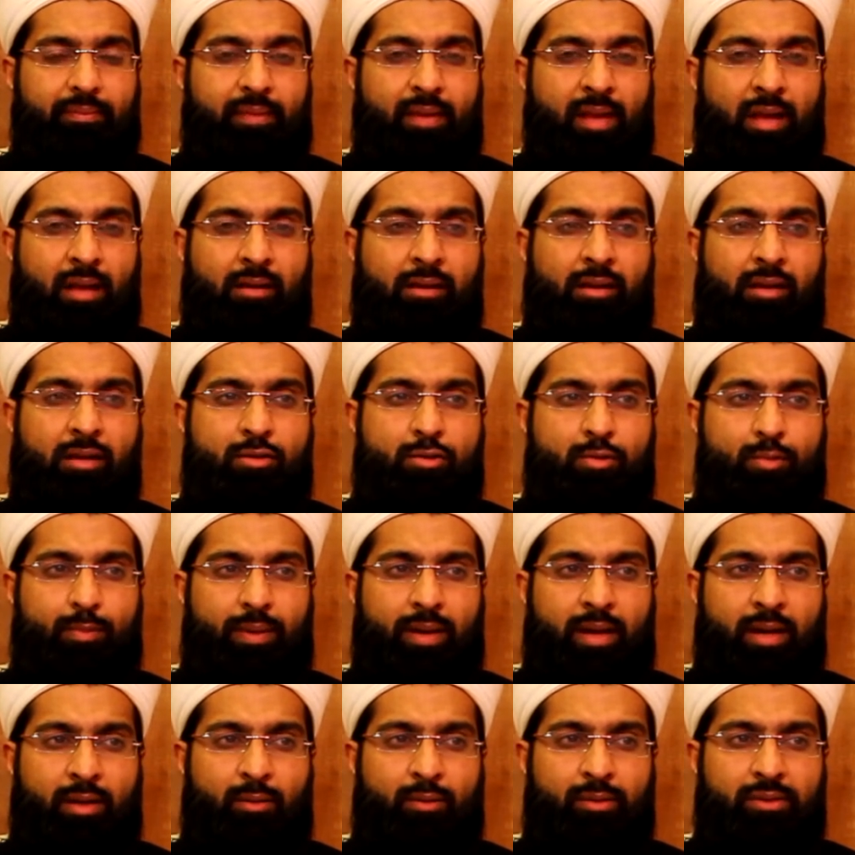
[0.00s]
Allah
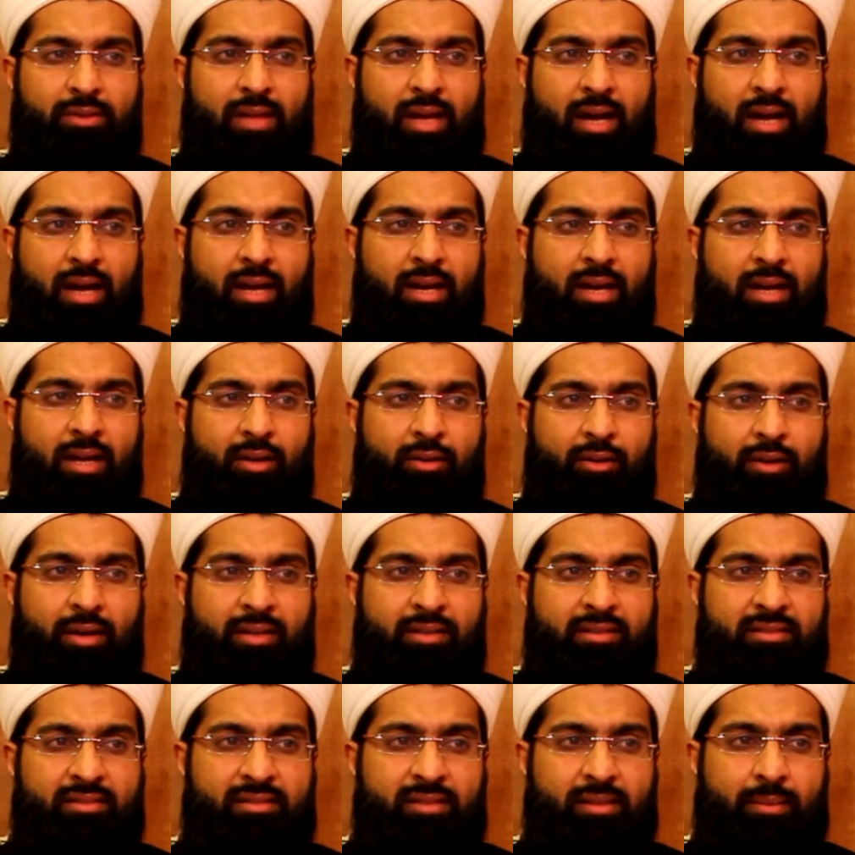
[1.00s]
subhanahu wa ta'ala
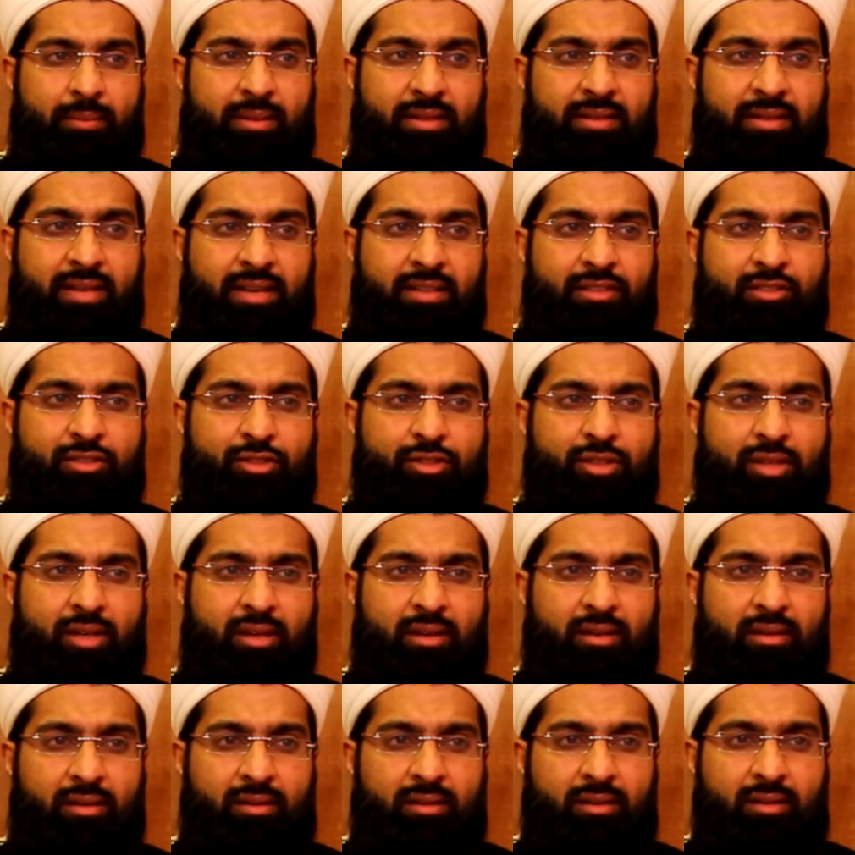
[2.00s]
grants them a texture
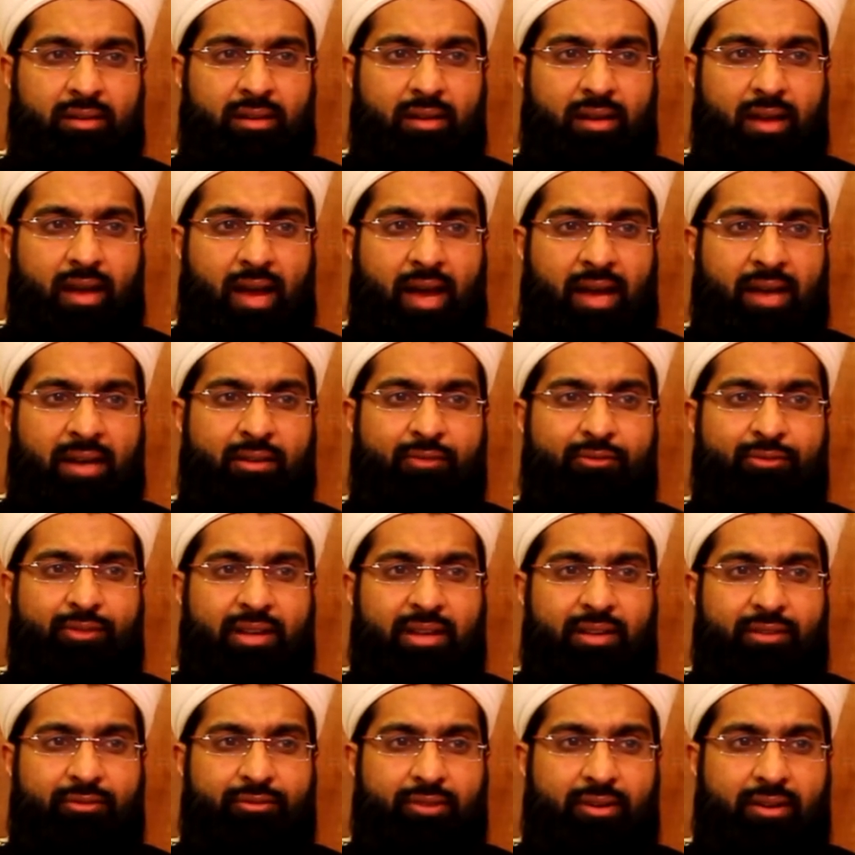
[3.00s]
and a
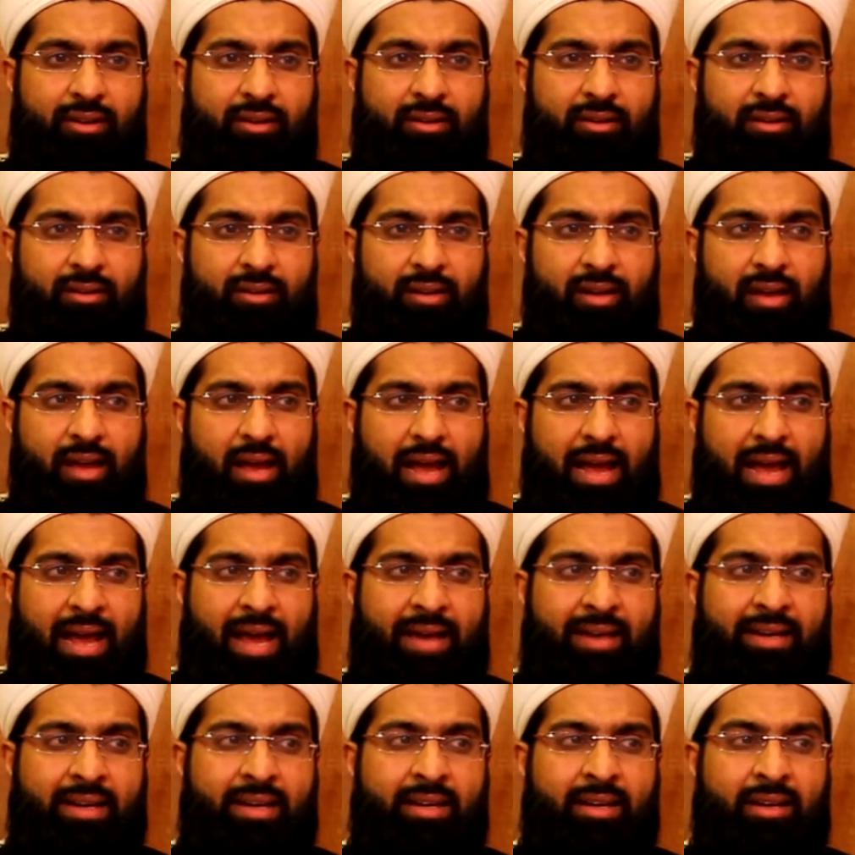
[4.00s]
flavor
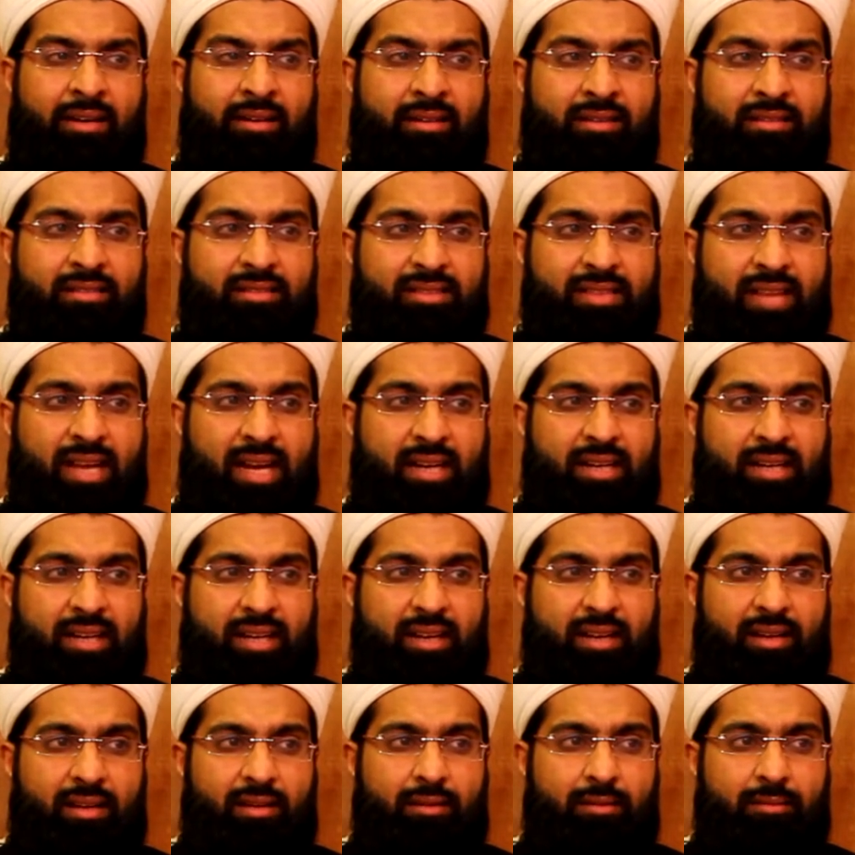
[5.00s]
and an
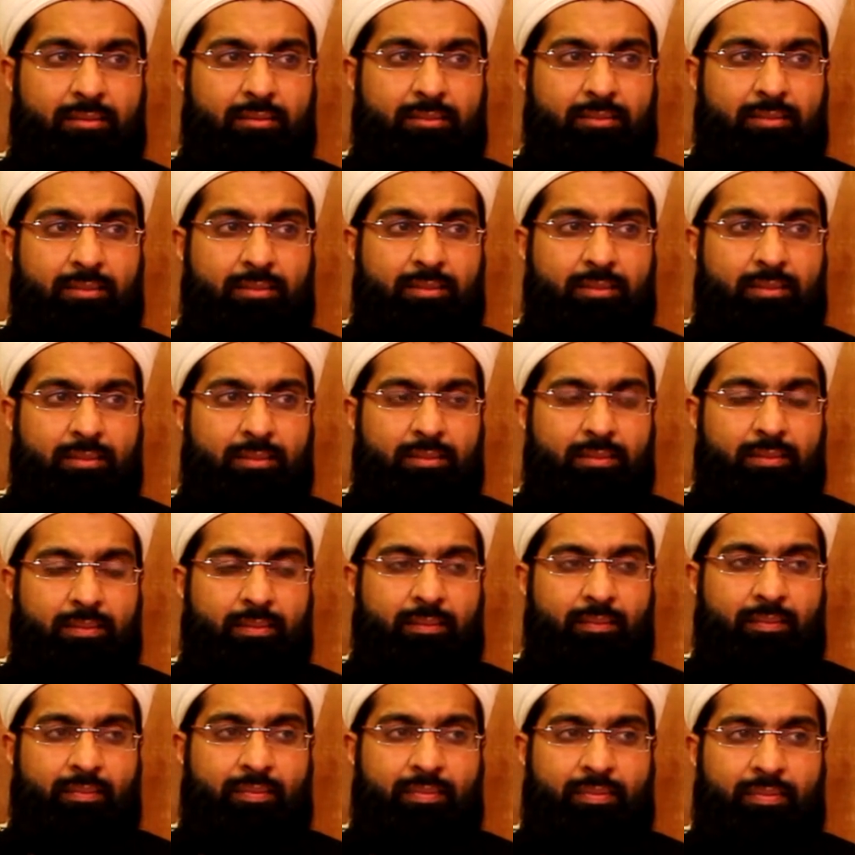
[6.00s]
understanding
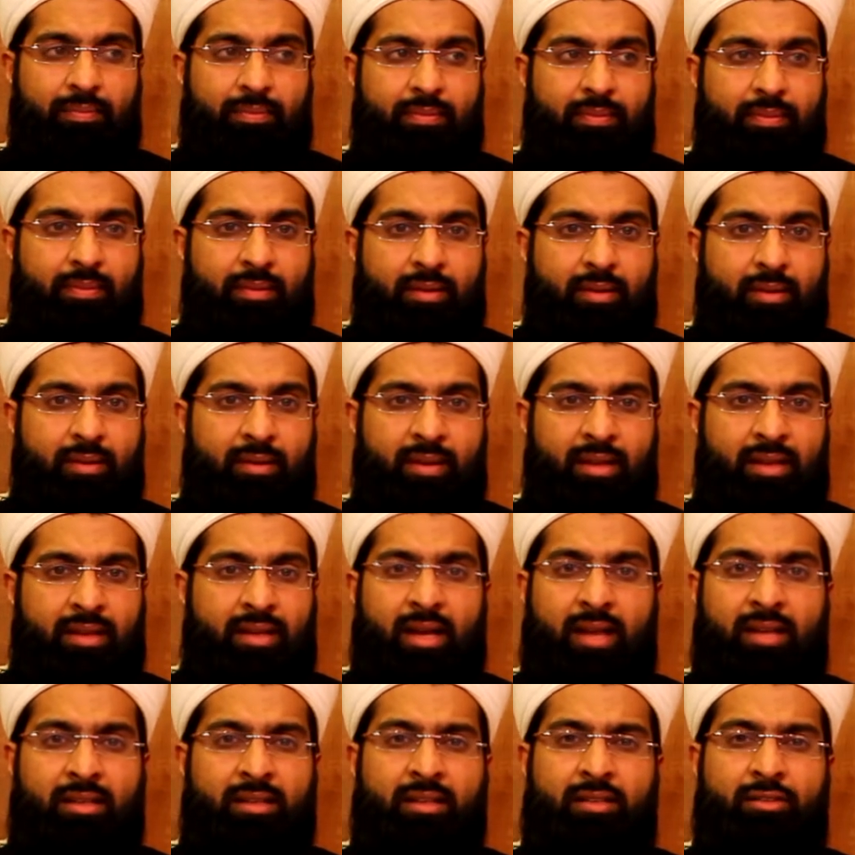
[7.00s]
that
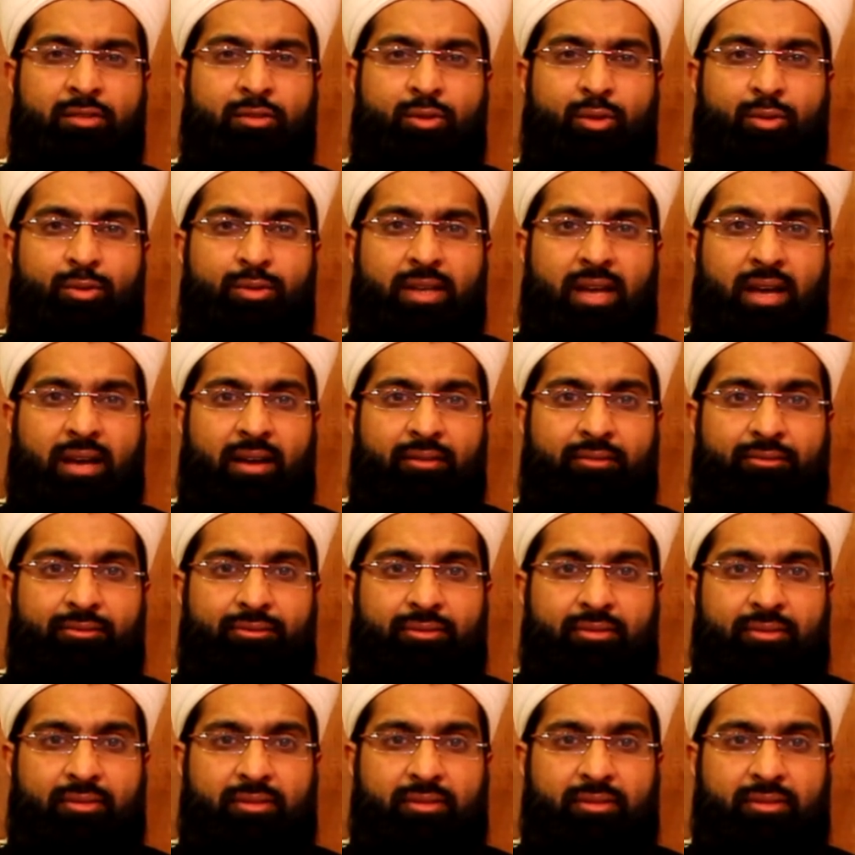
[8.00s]
others don't have.